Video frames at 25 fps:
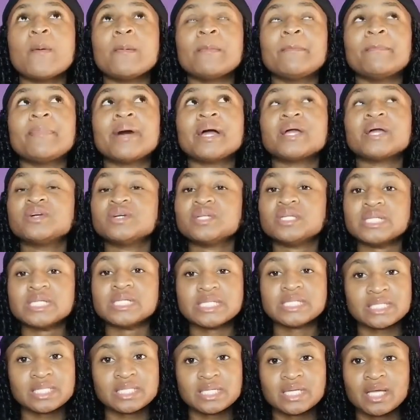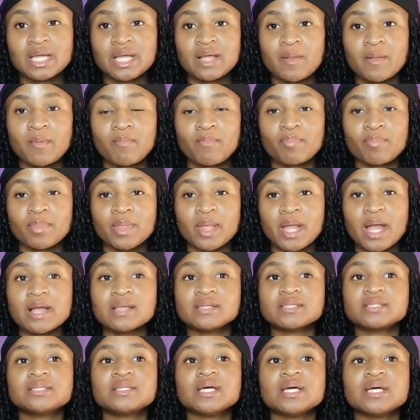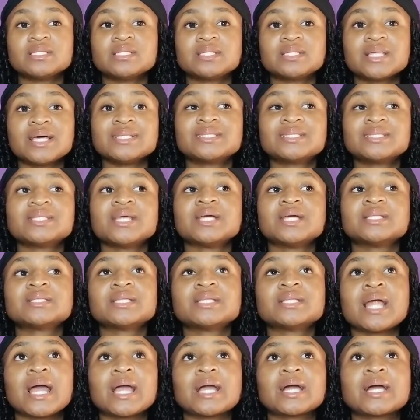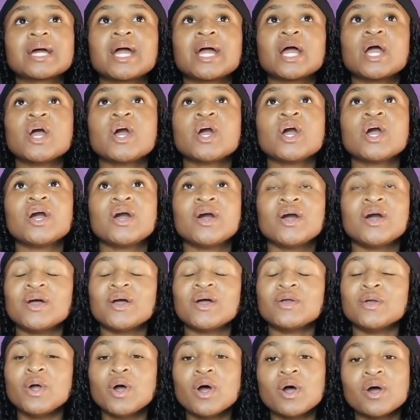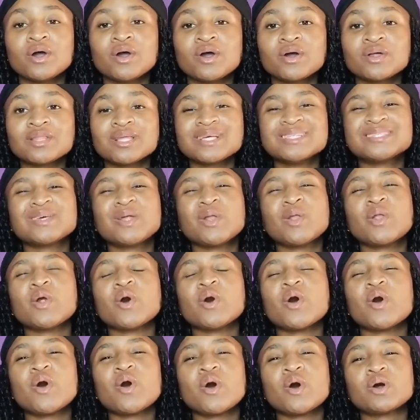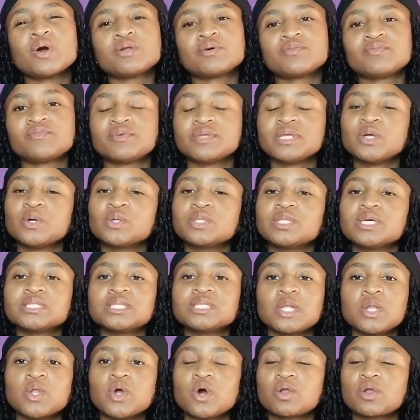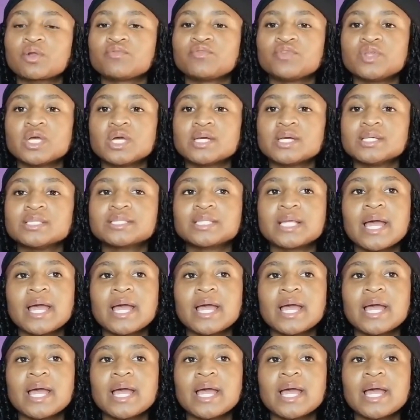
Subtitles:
My goodness, guys, that's like, oh, that's a lot of, yo, that's a lot of years.